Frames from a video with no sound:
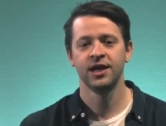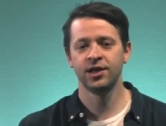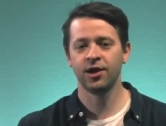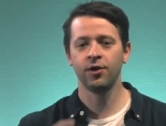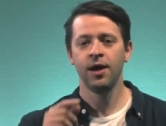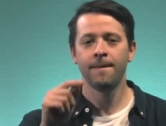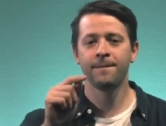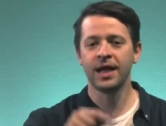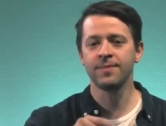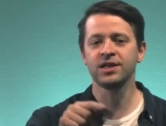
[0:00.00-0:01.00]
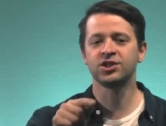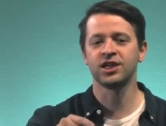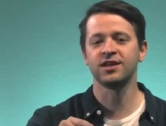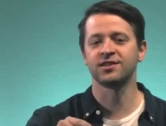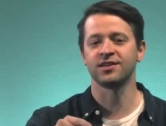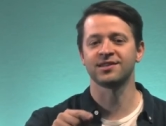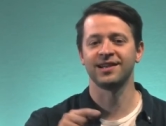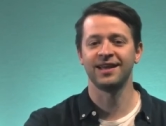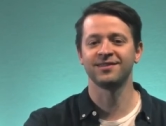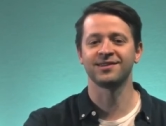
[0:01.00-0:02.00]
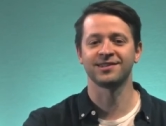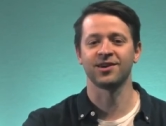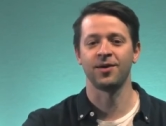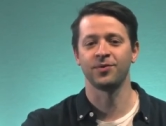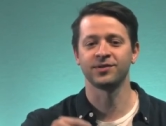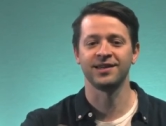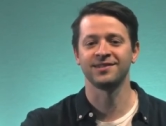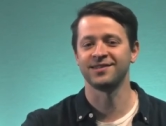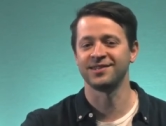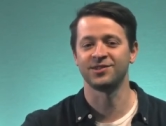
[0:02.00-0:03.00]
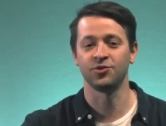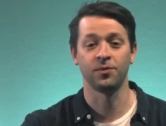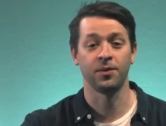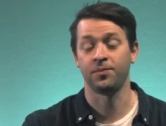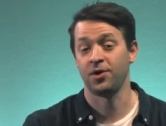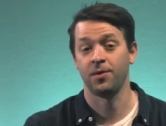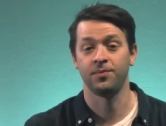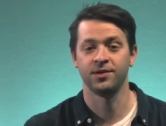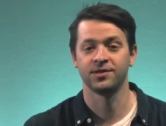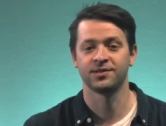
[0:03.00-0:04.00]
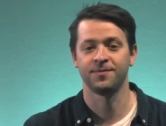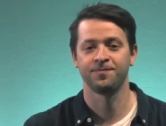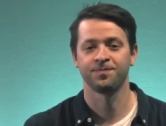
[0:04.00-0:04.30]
You know, maybe Jesus led the disciples into this storm on purpose.